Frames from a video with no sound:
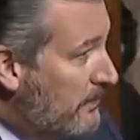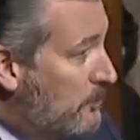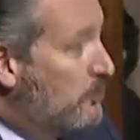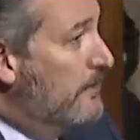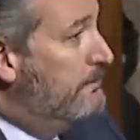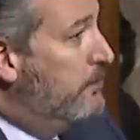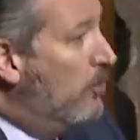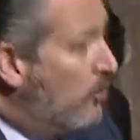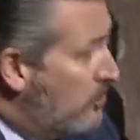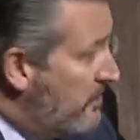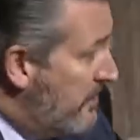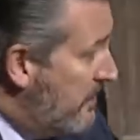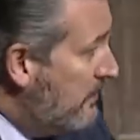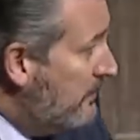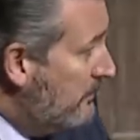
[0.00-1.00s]

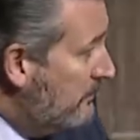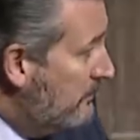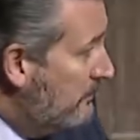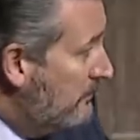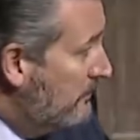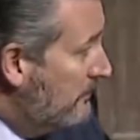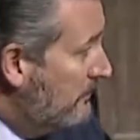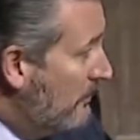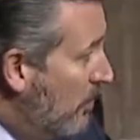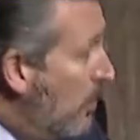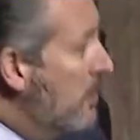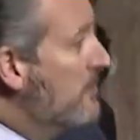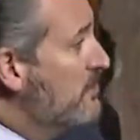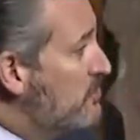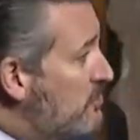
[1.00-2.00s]
reporting
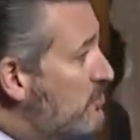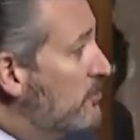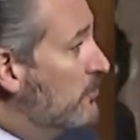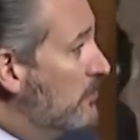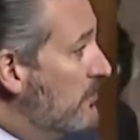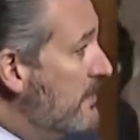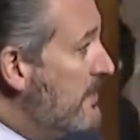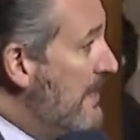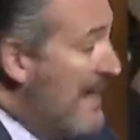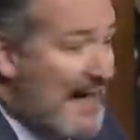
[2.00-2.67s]
on a story,